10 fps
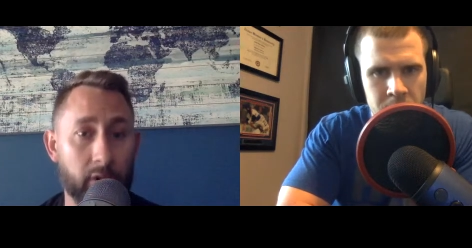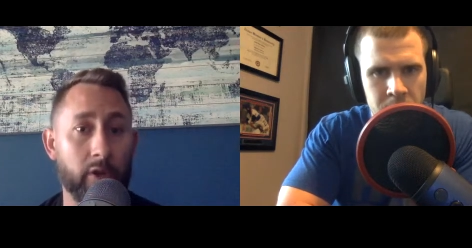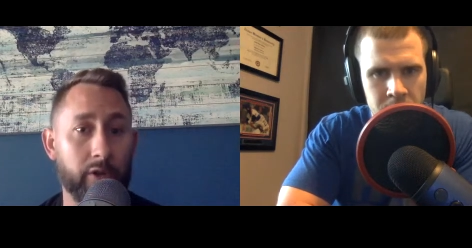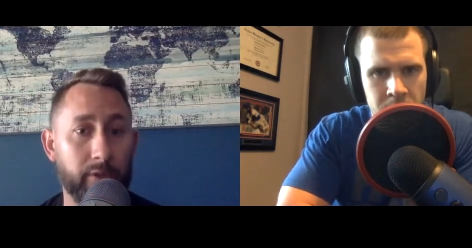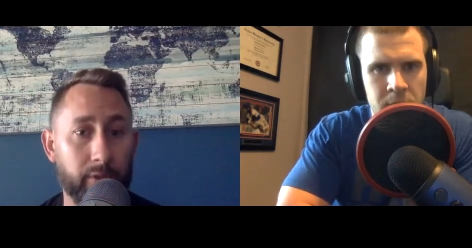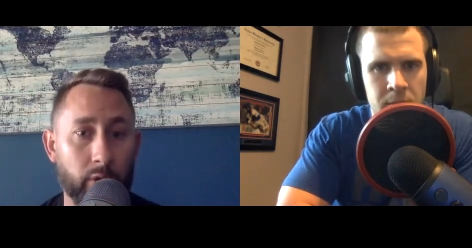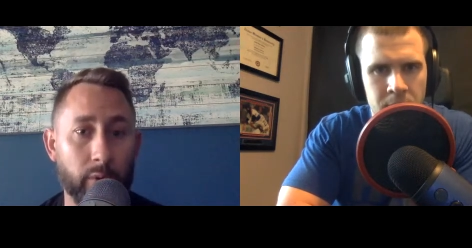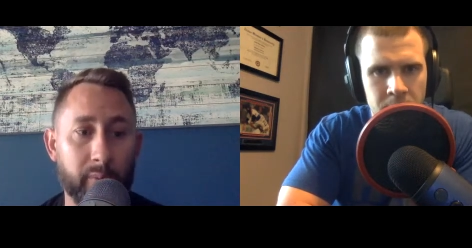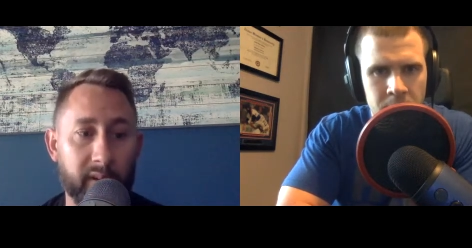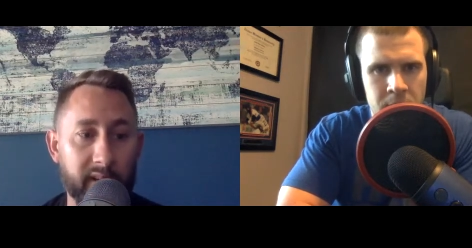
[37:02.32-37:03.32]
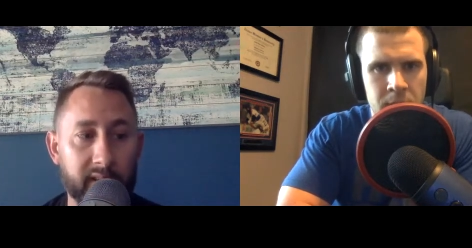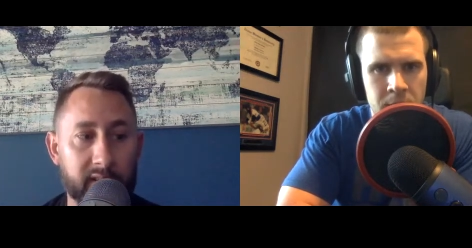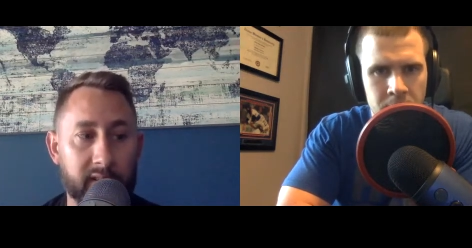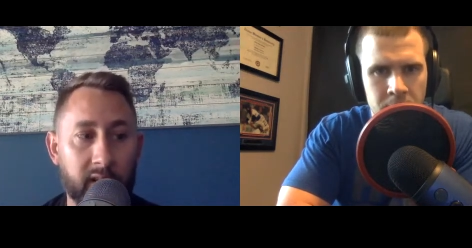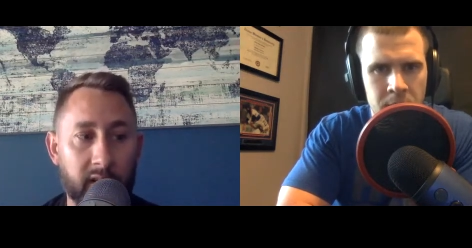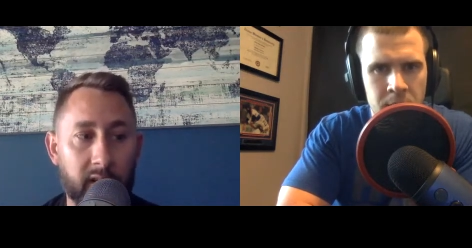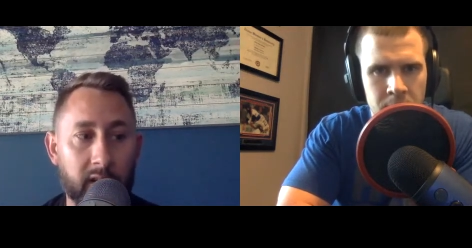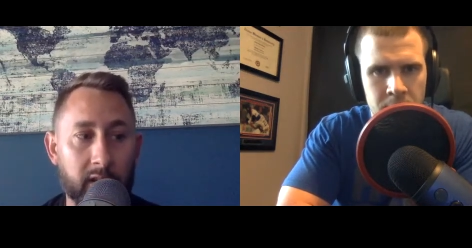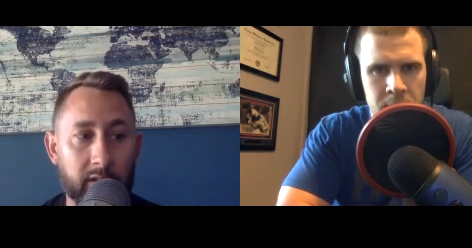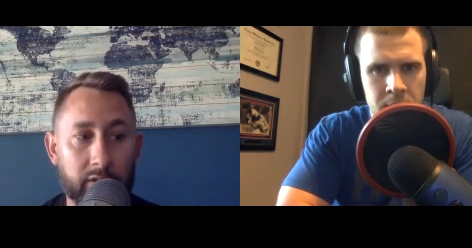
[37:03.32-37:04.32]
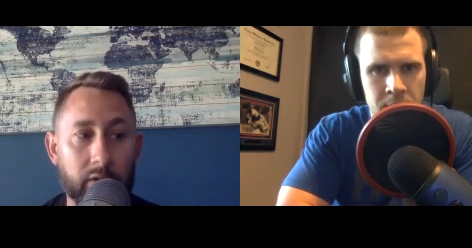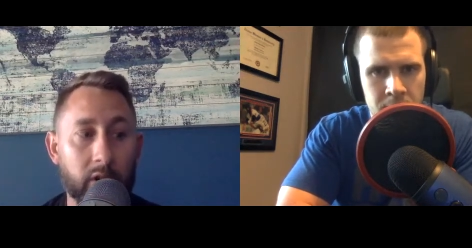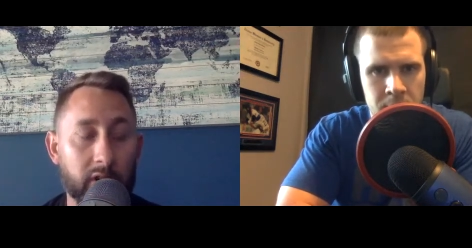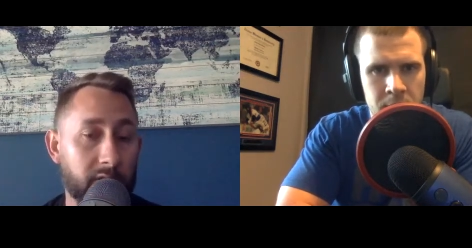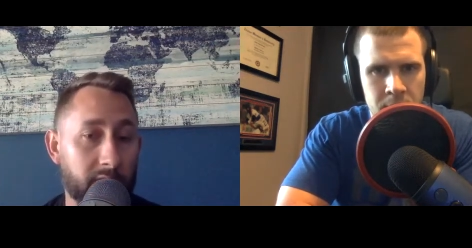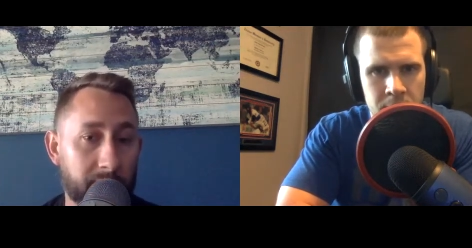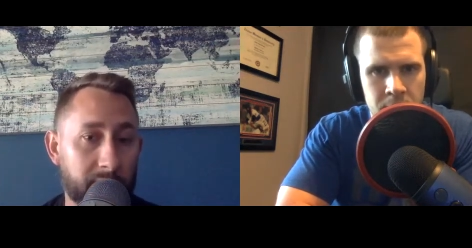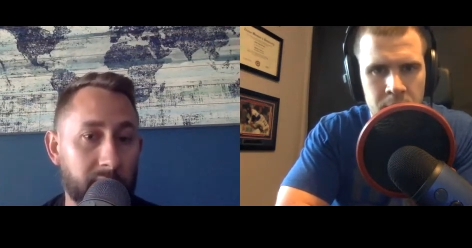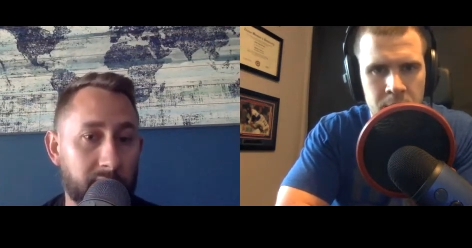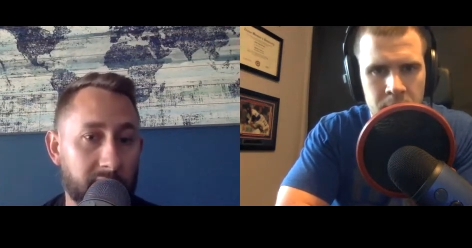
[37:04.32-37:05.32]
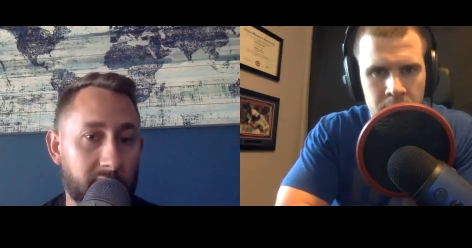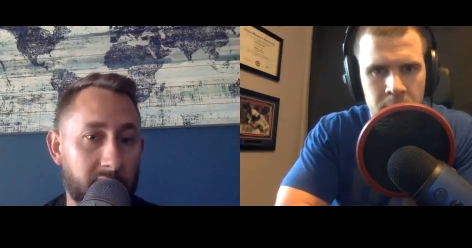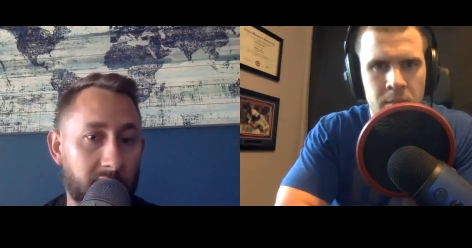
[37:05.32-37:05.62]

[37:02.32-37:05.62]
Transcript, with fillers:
Speaker 1: U Corporate. It's the Stronger U community.